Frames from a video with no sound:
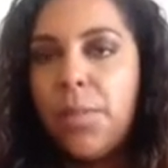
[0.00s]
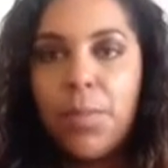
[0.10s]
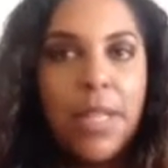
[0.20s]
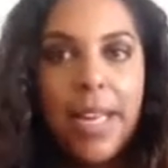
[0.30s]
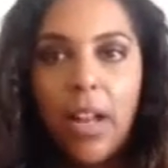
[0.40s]

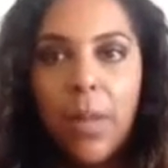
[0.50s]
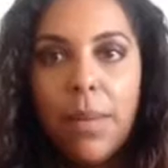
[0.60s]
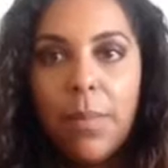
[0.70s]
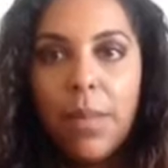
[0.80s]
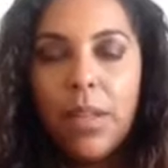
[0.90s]
plain
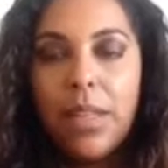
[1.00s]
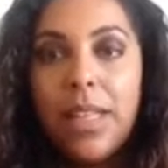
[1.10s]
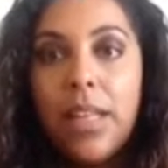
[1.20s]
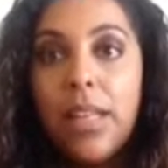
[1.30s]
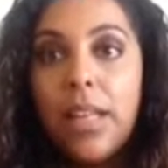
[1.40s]
almond milk,
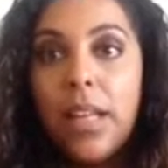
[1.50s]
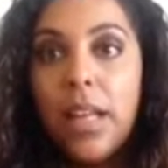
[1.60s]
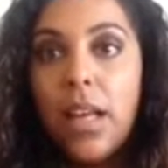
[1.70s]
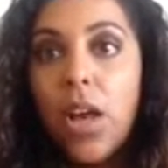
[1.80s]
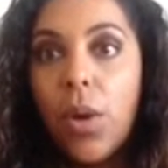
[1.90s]

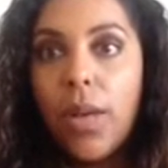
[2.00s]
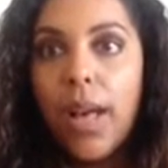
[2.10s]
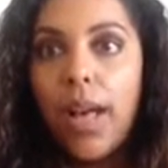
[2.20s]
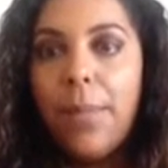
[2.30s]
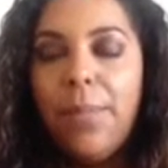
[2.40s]

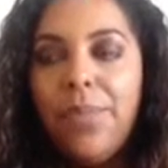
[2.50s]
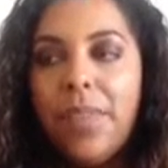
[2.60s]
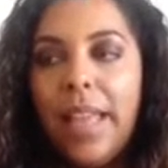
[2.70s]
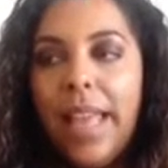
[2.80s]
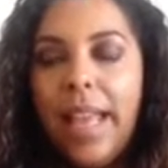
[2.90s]
cocoa,
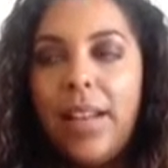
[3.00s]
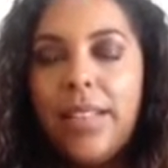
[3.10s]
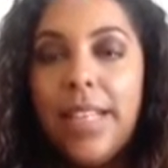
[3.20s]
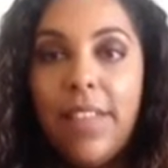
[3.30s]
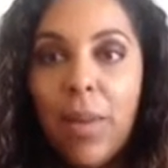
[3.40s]
and
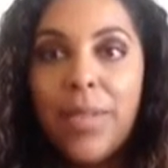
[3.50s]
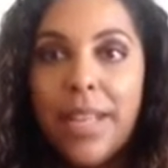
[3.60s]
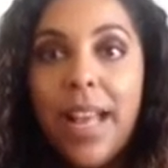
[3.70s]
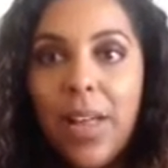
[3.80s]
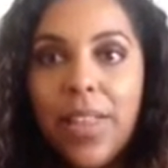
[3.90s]
saying that it
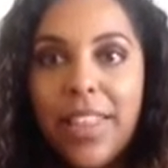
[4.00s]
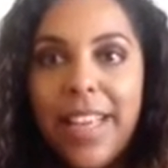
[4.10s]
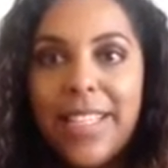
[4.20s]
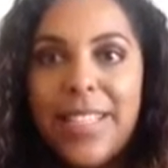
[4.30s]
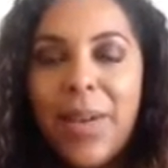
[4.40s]
wasn't
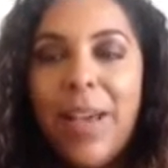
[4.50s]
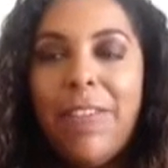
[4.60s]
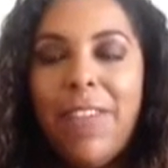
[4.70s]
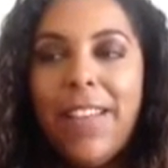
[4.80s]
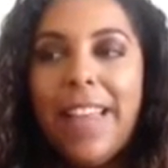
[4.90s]
healthy. So I
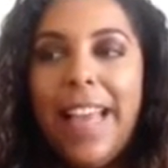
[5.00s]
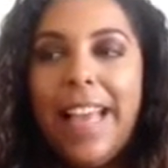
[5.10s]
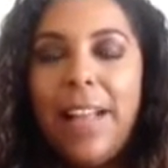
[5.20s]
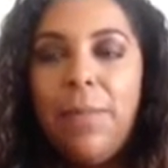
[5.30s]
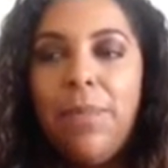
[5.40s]
feel like
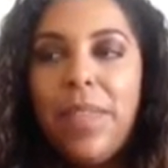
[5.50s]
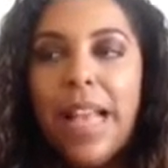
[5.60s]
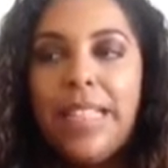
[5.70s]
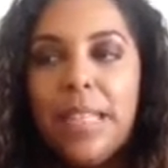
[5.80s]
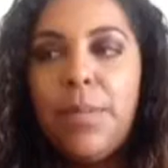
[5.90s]

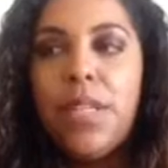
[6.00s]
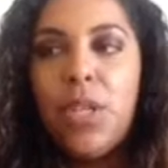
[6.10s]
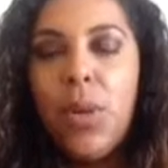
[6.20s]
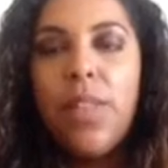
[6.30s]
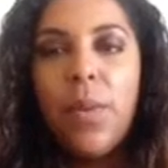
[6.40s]
I
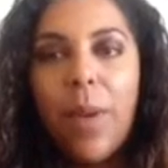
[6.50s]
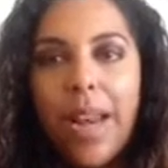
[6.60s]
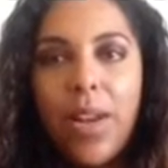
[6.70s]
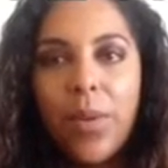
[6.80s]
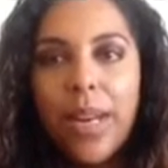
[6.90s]
substituted the
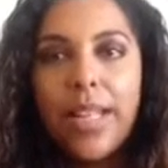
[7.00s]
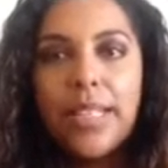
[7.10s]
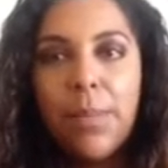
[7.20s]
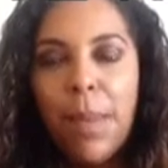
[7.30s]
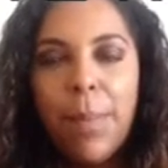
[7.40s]
right ingredients
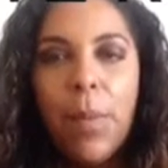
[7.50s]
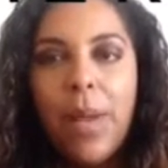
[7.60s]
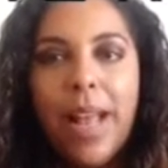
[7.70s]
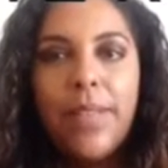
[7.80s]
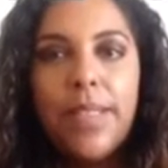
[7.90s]
that people
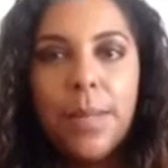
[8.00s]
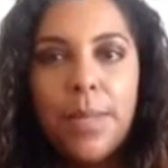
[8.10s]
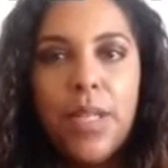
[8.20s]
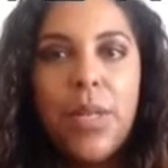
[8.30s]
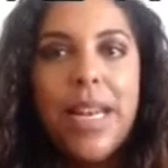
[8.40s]
would have
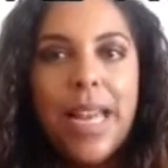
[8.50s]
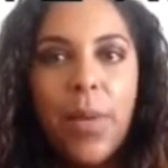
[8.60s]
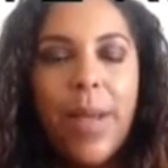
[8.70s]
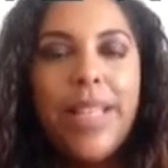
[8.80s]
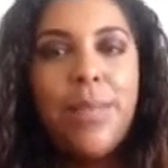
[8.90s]
substituted
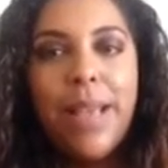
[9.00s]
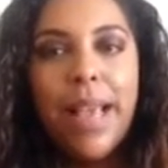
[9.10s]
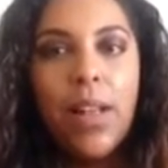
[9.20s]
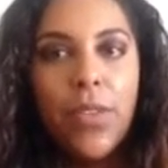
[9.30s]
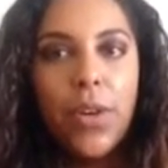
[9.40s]
anyway to make a
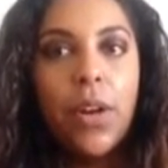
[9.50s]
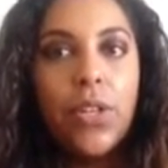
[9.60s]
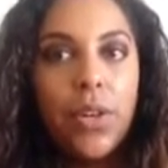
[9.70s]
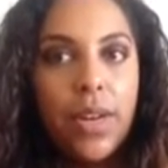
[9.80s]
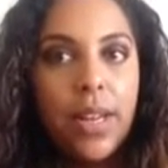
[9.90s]
healthier
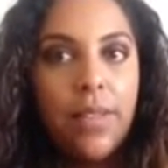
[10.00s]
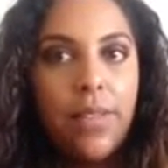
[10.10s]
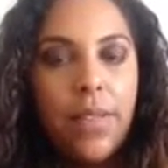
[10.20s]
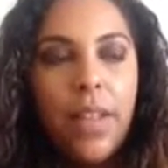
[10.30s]
alternative.